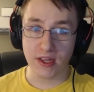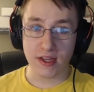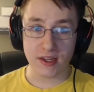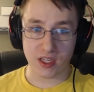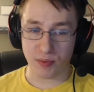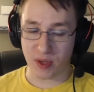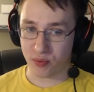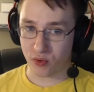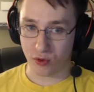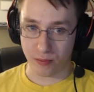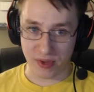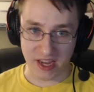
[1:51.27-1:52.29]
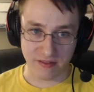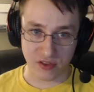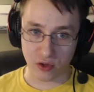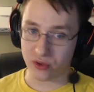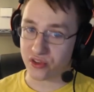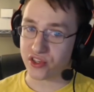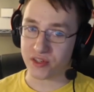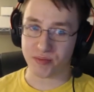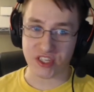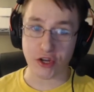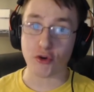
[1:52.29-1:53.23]
Some people have used
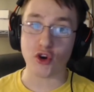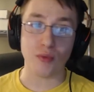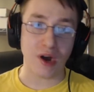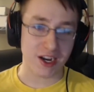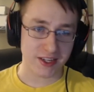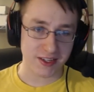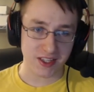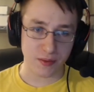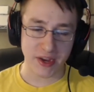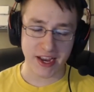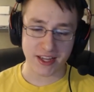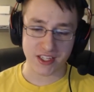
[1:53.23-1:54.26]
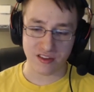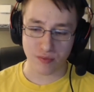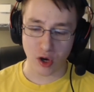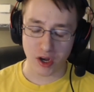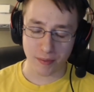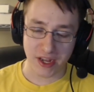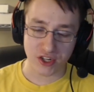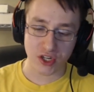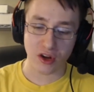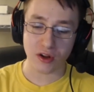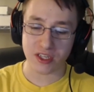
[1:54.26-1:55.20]
cereal boxes in the past. I've bought magic
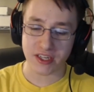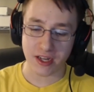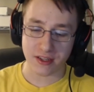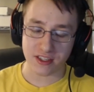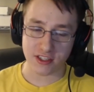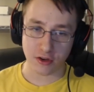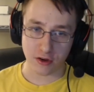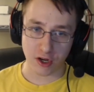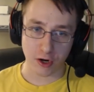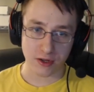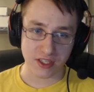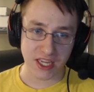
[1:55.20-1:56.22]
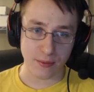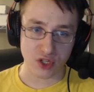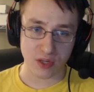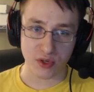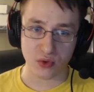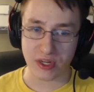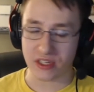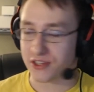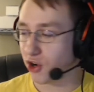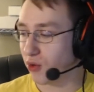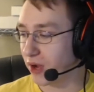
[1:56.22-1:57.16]
cards and gotten cards sandwiched in between
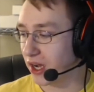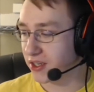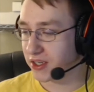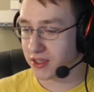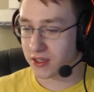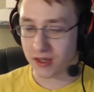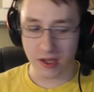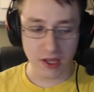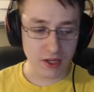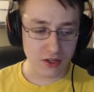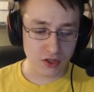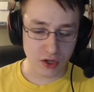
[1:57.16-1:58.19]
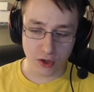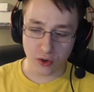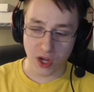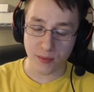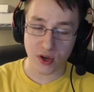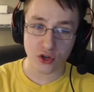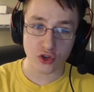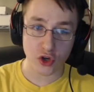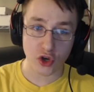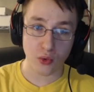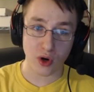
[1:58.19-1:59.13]
cereal boxes. So I'm going to show
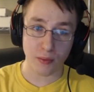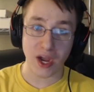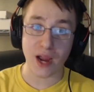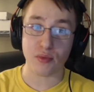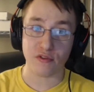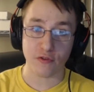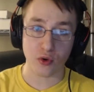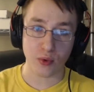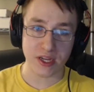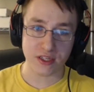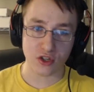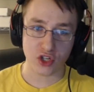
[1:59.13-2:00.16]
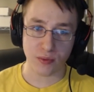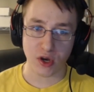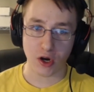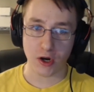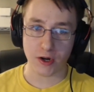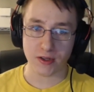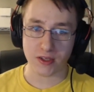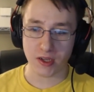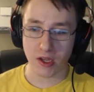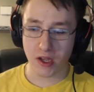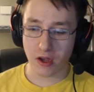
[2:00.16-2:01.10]
you one of my preferred ways to ship cards
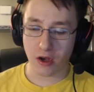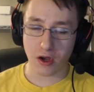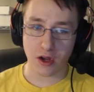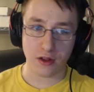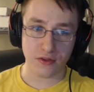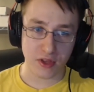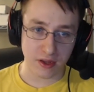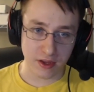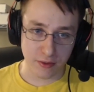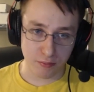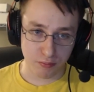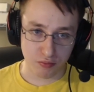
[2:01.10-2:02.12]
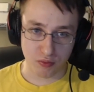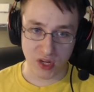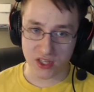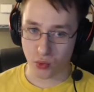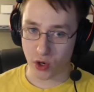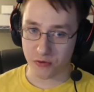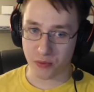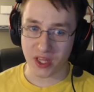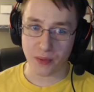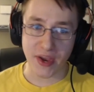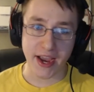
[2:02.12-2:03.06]
that has worked for
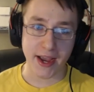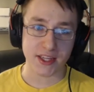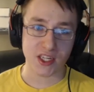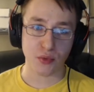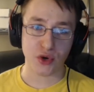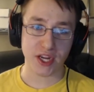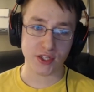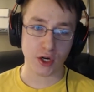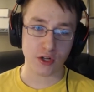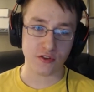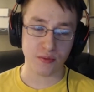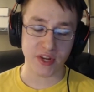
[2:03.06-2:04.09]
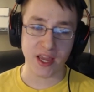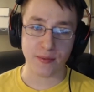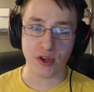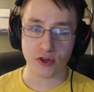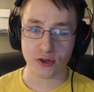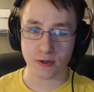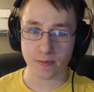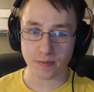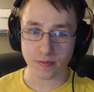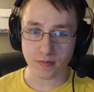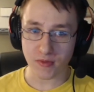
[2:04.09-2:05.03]
the past. It protects cards from damage.
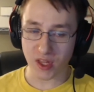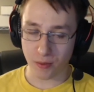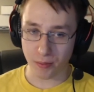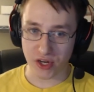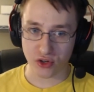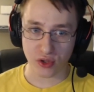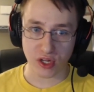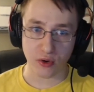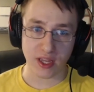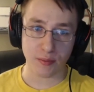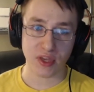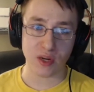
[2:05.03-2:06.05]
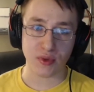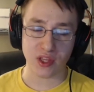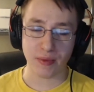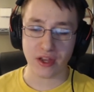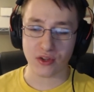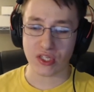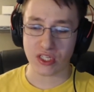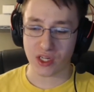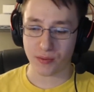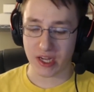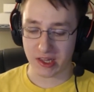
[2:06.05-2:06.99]
Make sure they don't get beat up in the mail
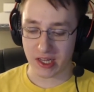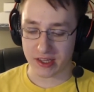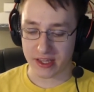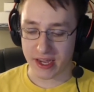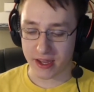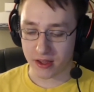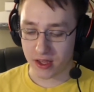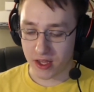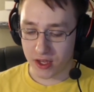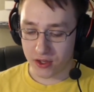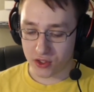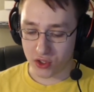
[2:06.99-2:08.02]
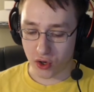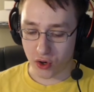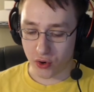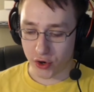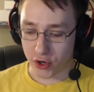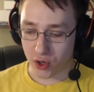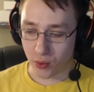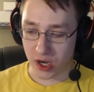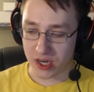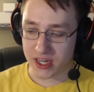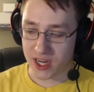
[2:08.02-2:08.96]
system, kind of like that. So you're going to
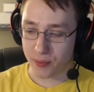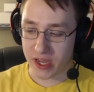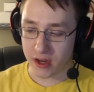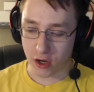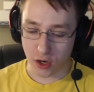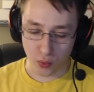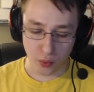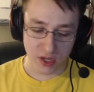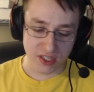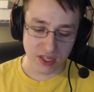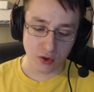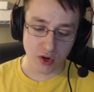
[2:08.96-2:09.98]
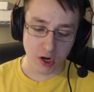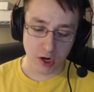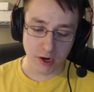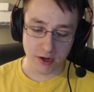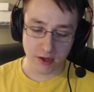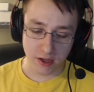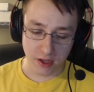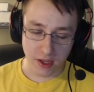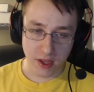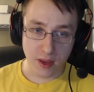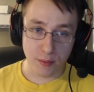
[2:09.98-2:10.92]
want to take a single card,
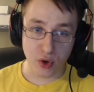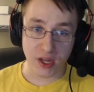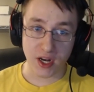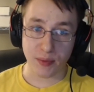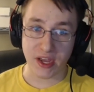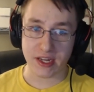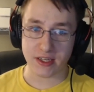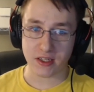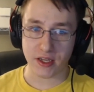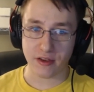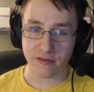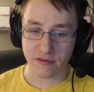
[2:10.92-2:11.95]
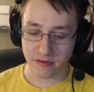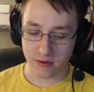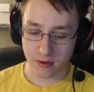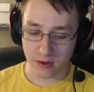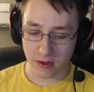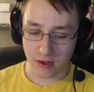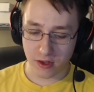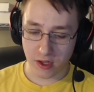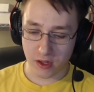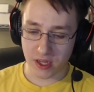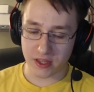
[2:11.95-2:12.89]
put it in a penny sleeve,
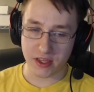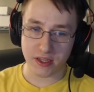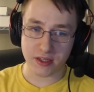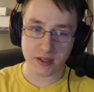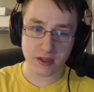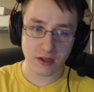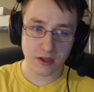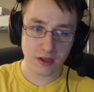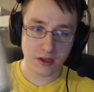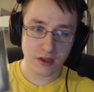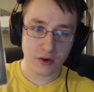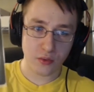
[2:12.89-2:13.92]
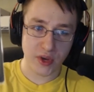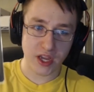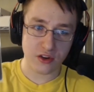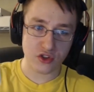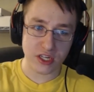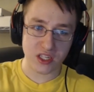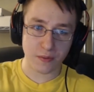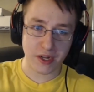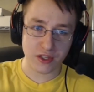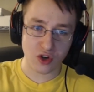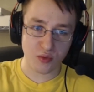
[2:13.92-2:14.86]
like this. We got a Jace the
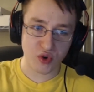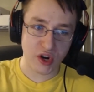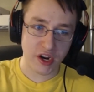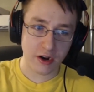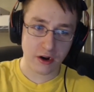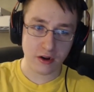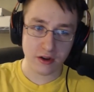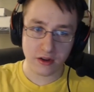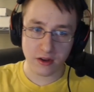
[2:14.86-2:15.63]
Mind Sculptor here.